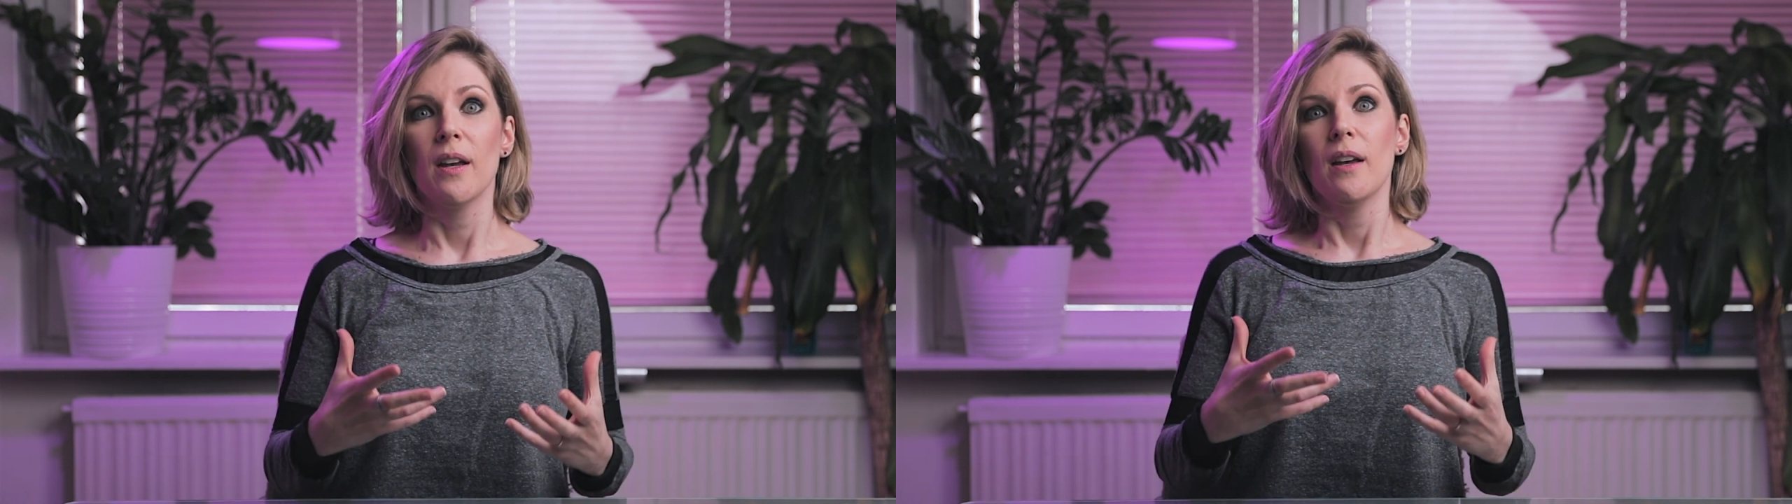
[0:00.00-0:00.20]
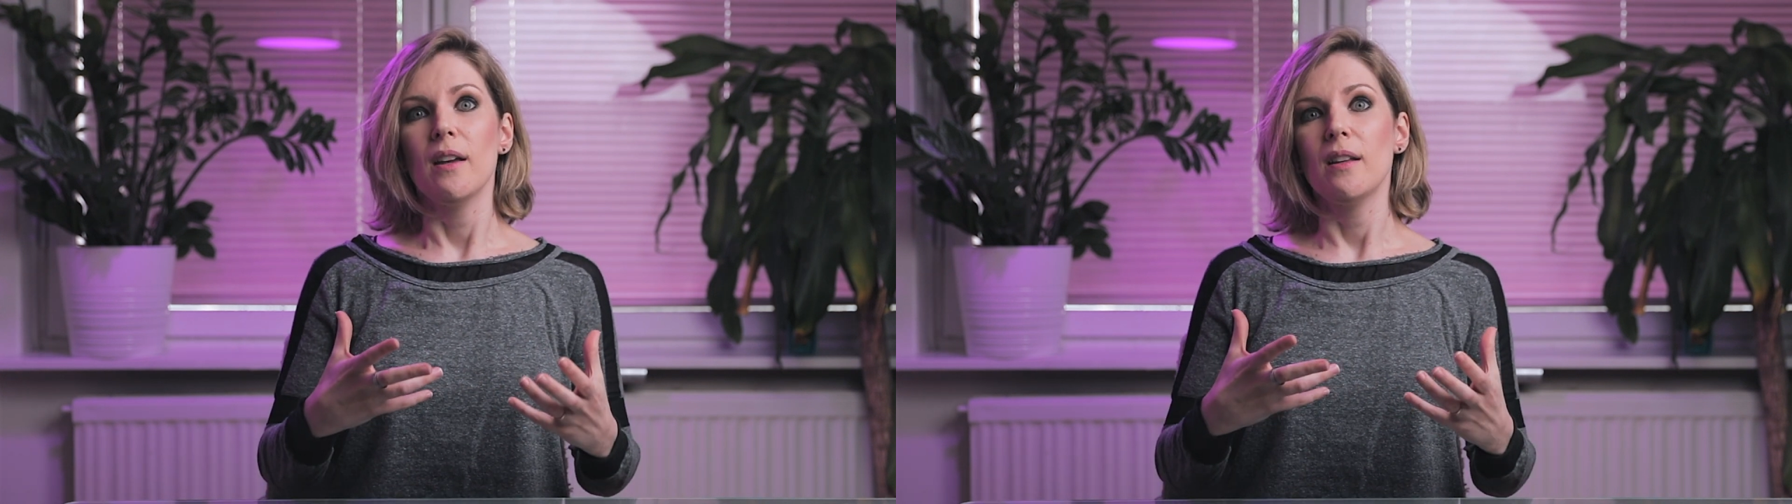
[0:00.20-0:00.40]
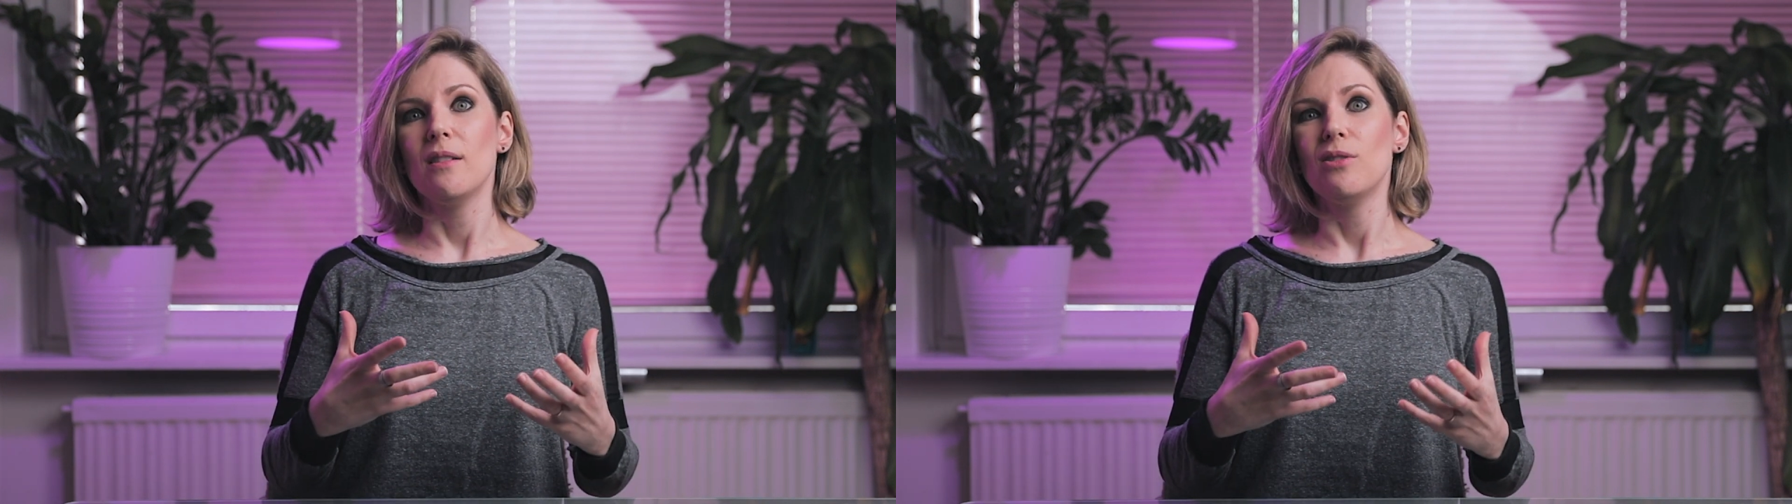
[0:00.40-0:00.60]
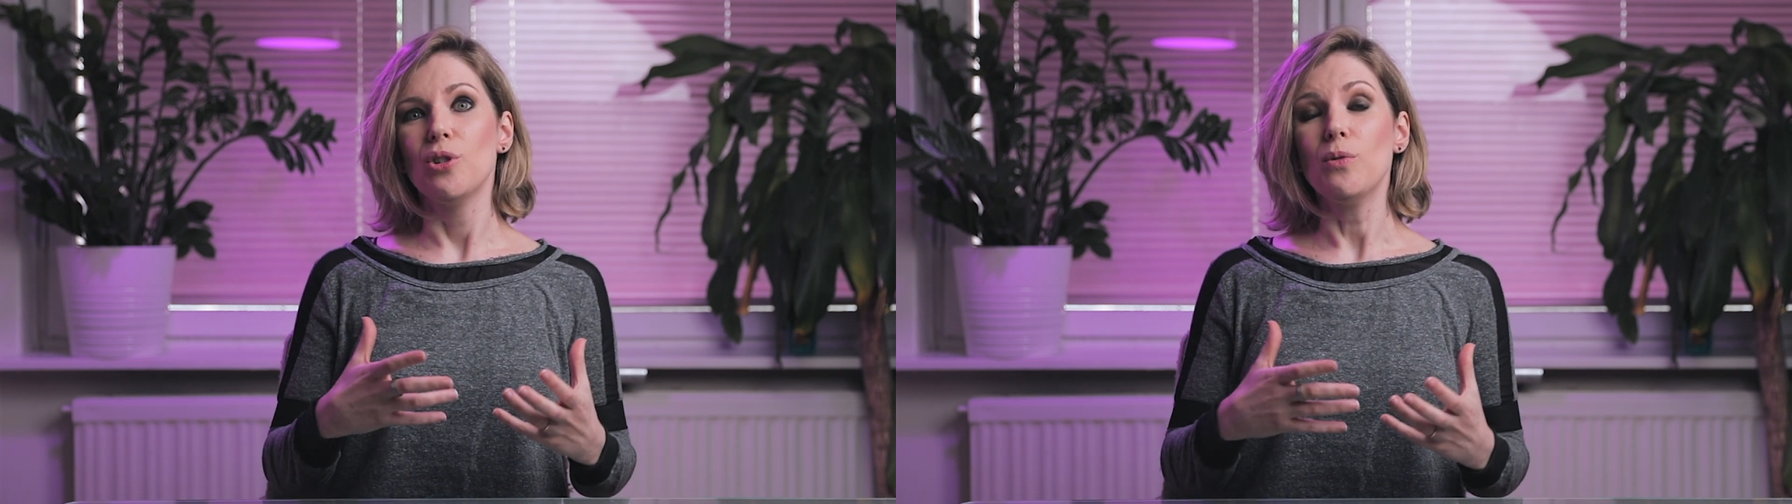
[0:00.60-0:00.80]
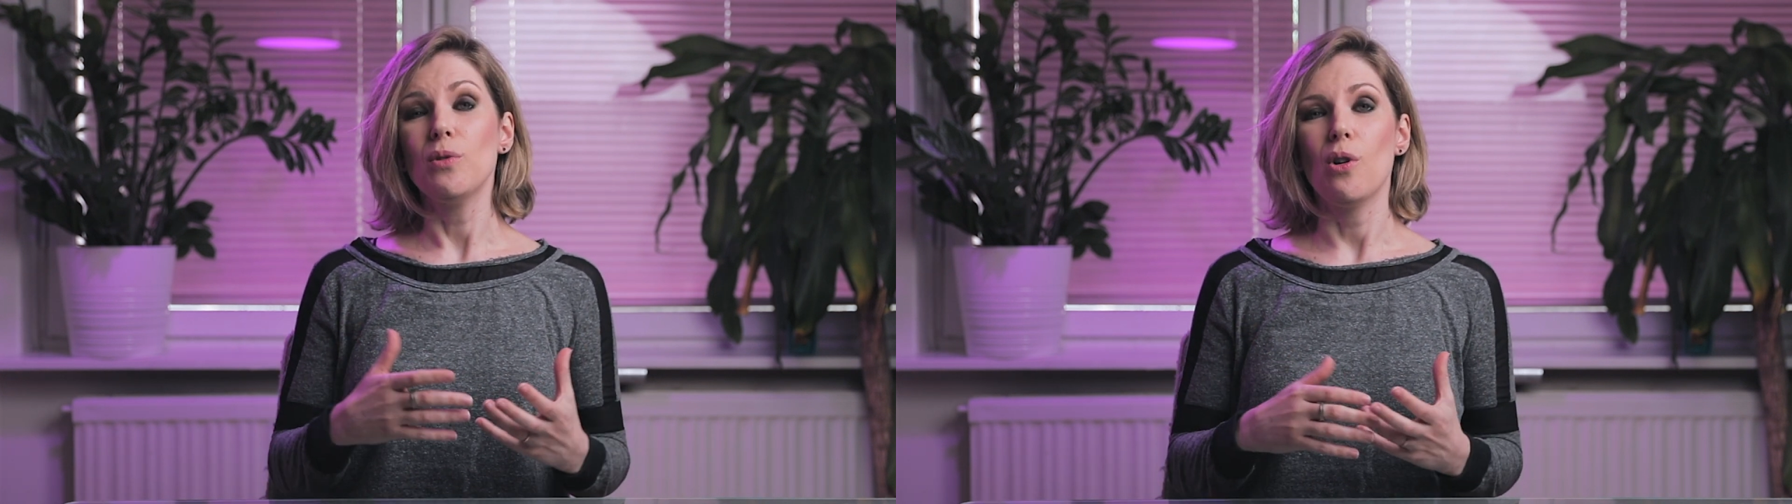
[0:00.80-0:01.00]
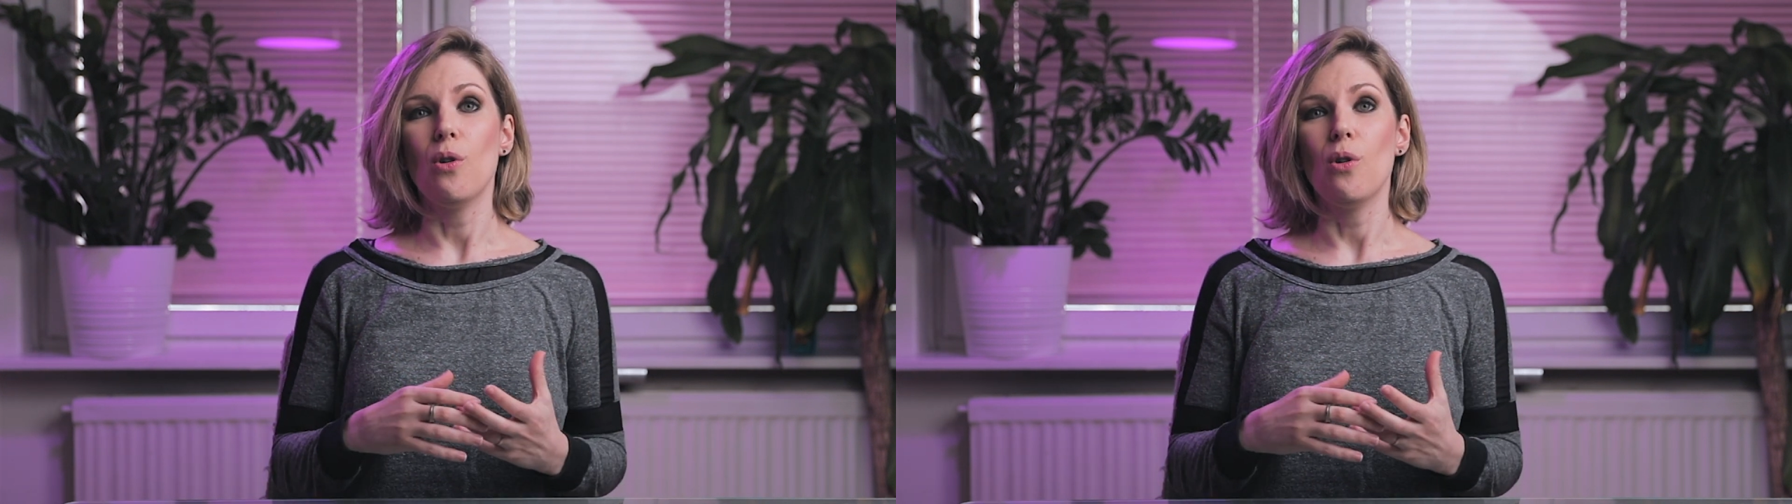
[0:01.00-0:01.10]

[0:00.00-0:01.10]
and don't